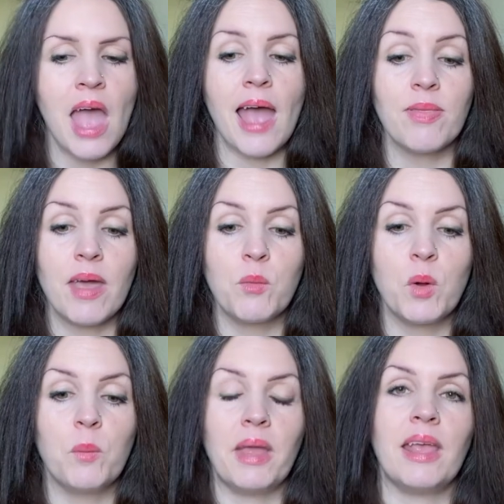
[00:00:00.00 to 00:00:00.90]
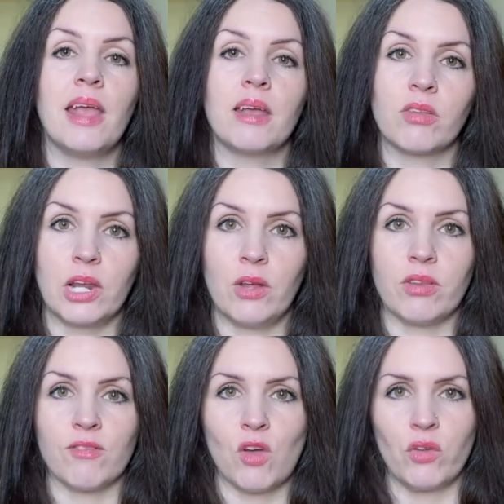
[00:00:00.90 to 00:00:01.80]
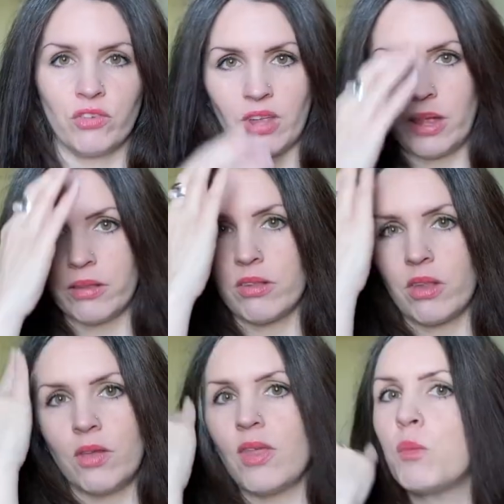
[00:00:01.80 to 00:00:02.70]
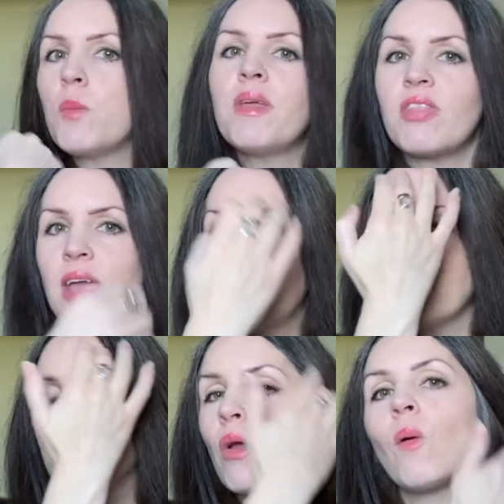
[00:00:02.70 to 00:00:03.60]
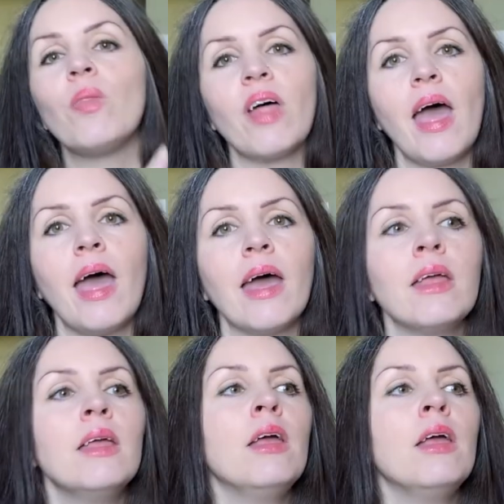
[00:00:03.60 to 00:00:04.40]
and there will be exclusive content so there will be things on there